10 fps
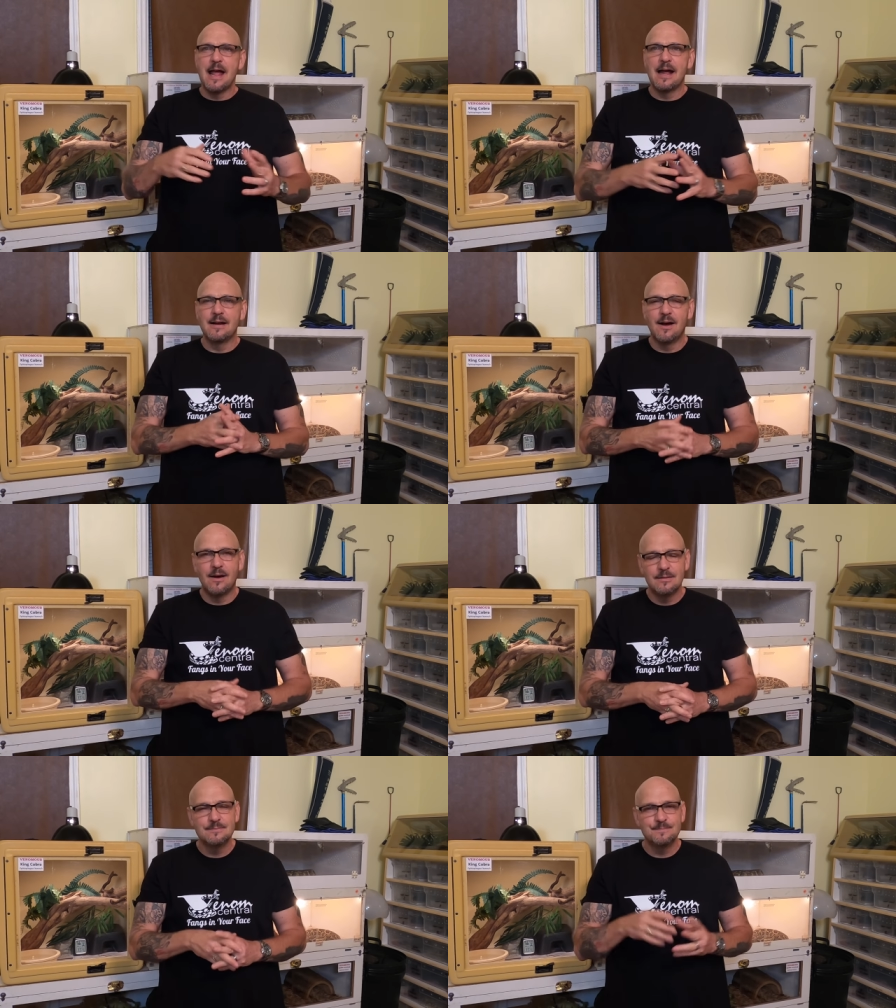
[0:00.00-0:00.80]
And
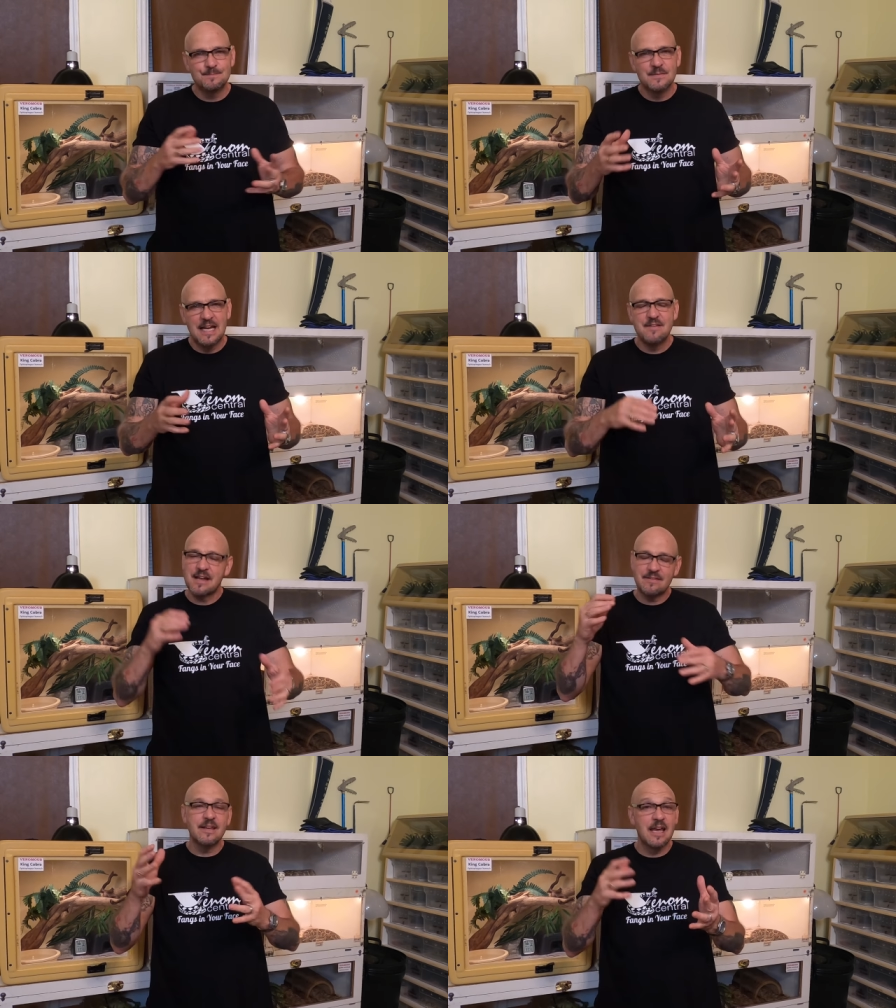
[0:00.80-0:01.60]
uh, he's
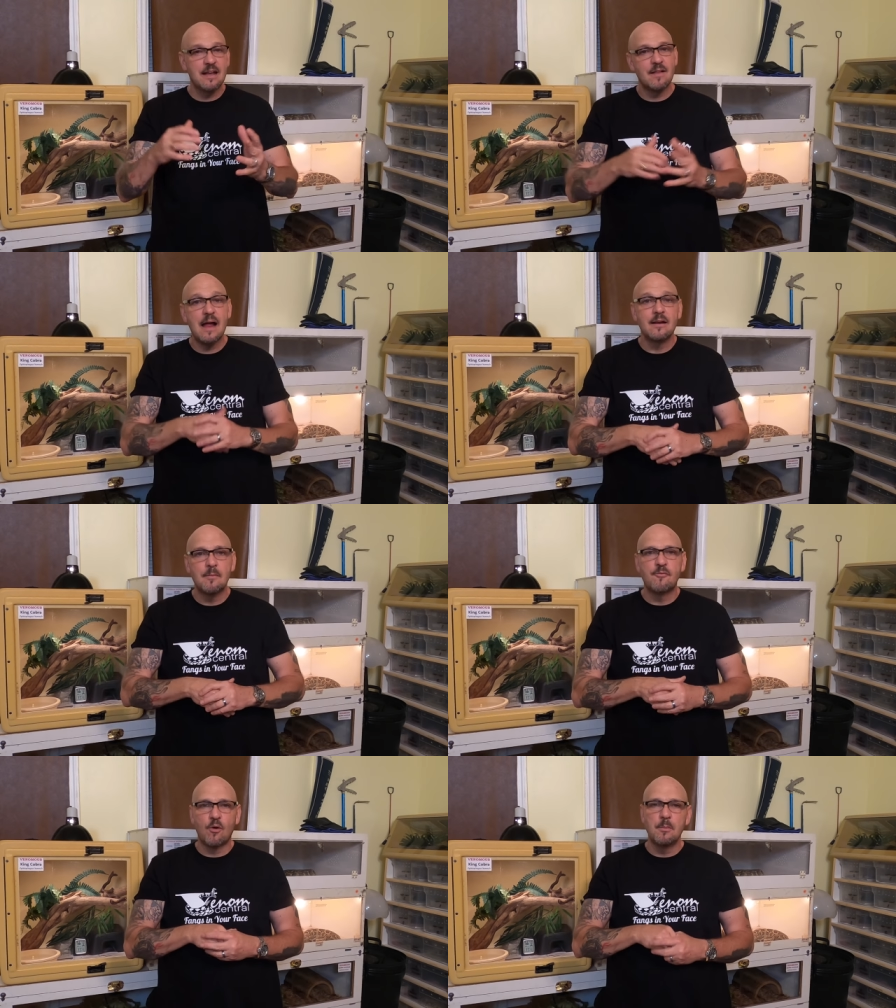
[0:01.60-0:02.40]
got the king lined
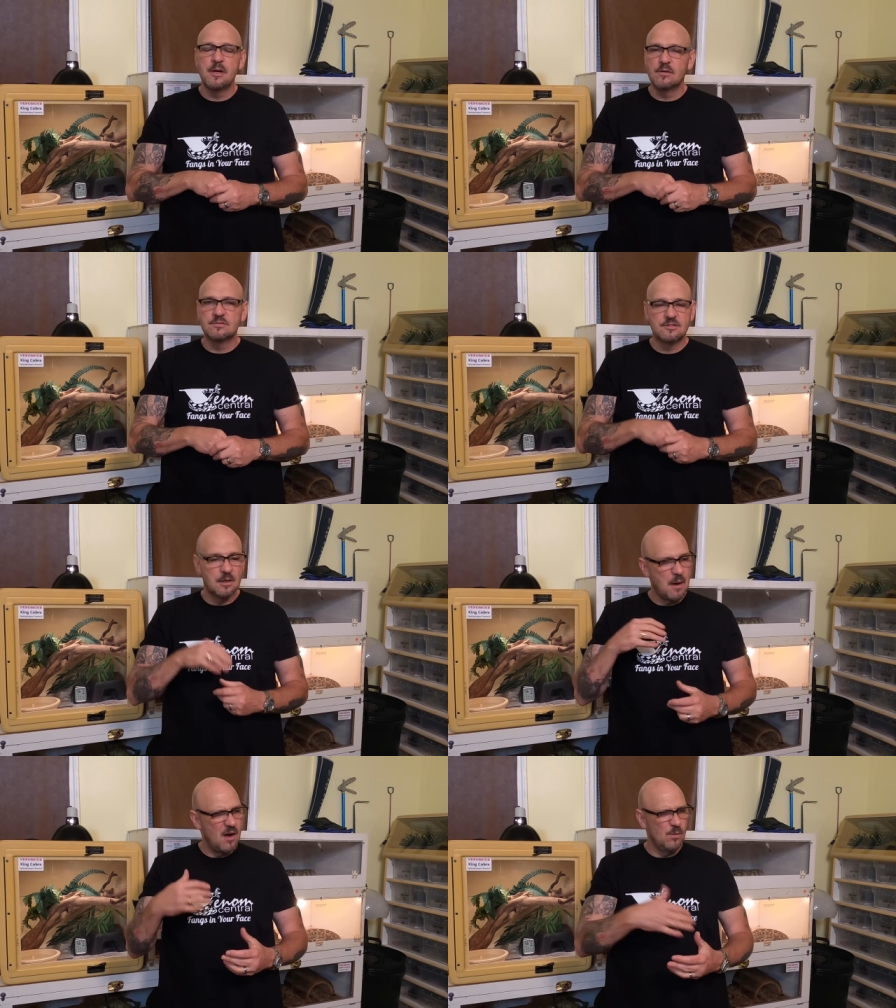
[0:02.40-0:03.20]
up for me. He goes,
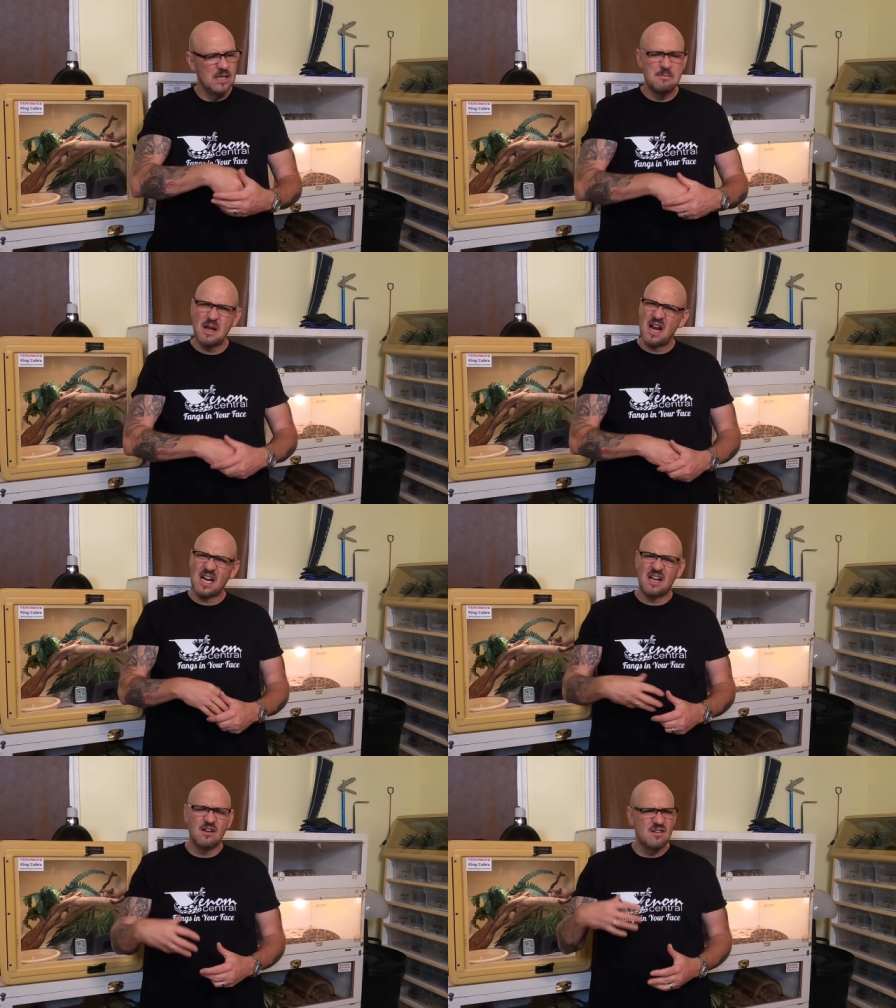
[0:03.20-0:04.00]
come on, Willie, man,
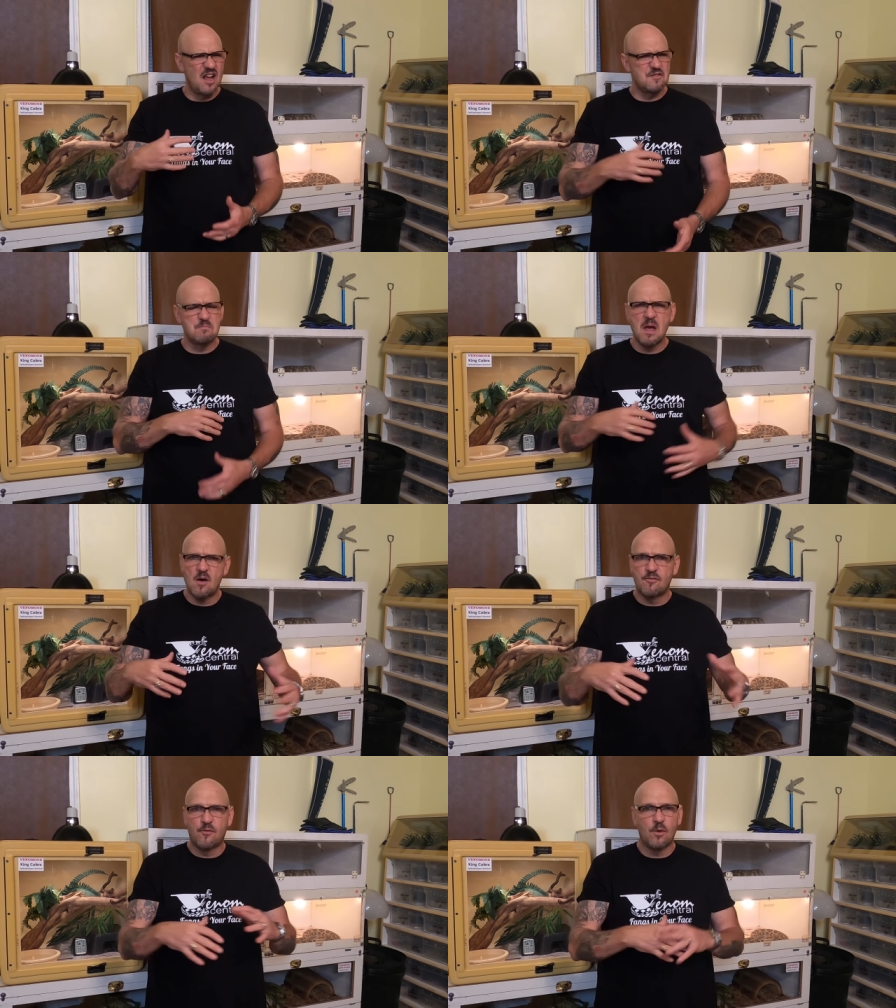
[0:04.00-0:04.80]
I got a nice
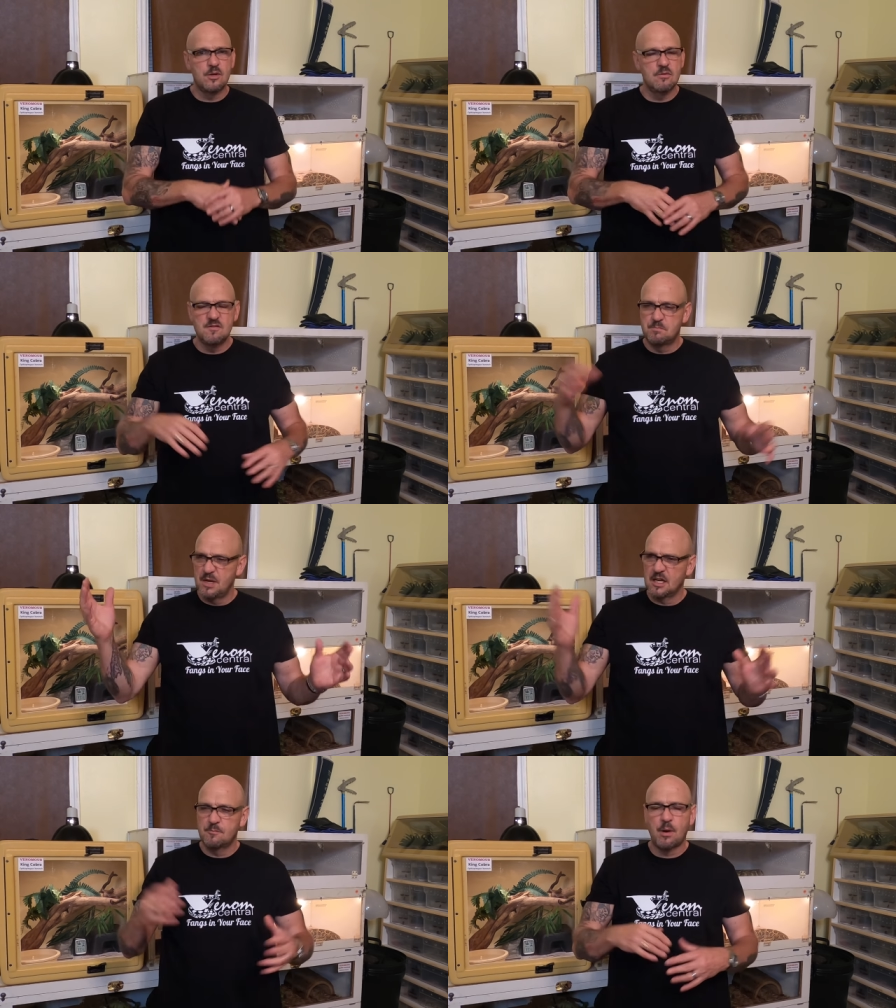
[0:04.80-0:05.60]
male for you. He's
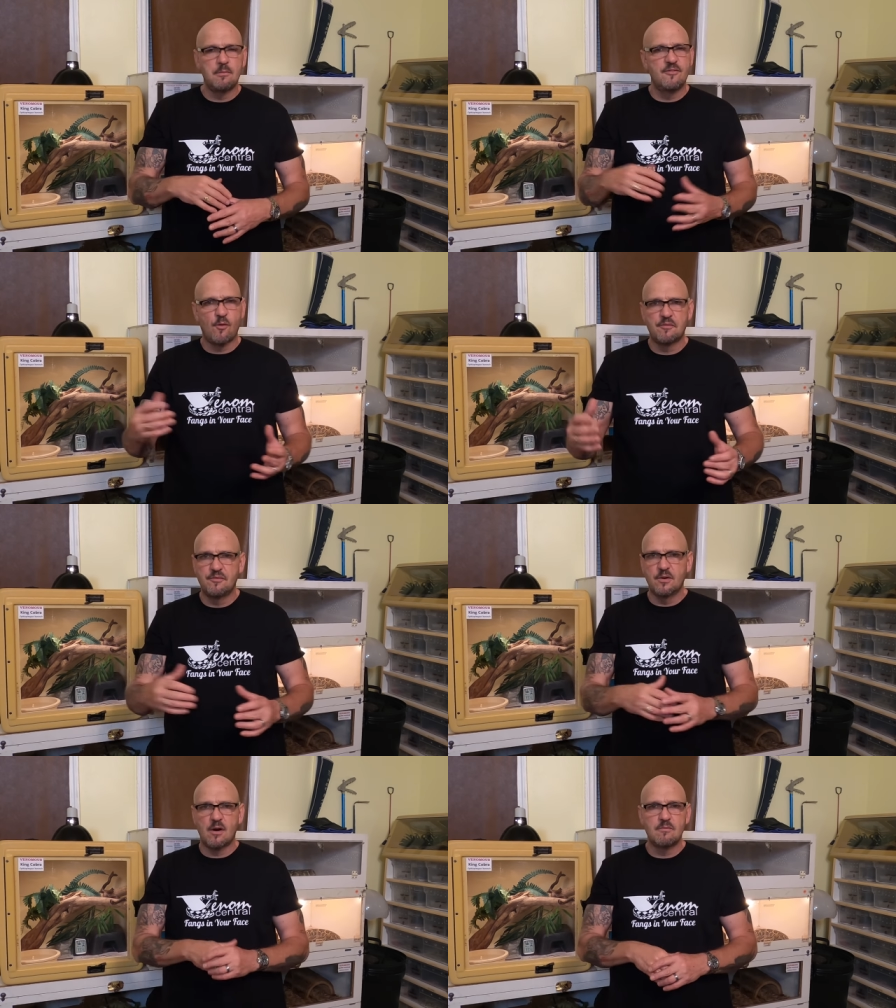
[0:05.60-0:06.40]
big. He's probably four
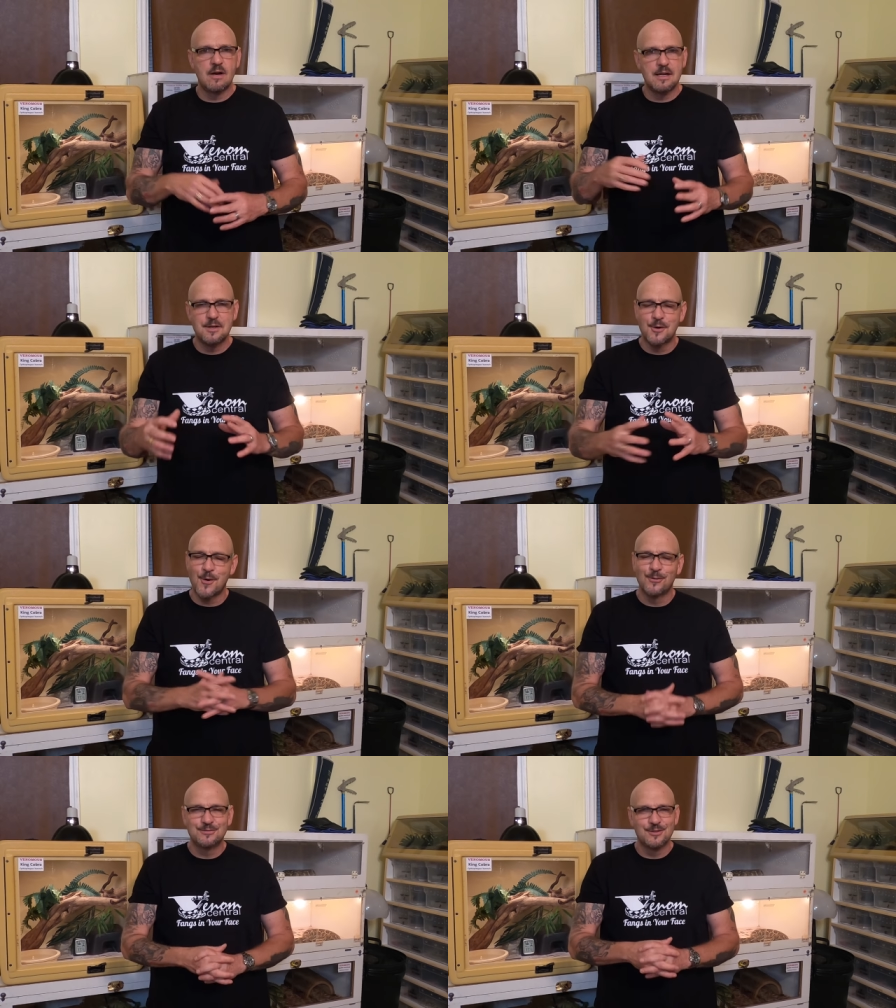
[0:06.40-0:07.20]
foot already, you know.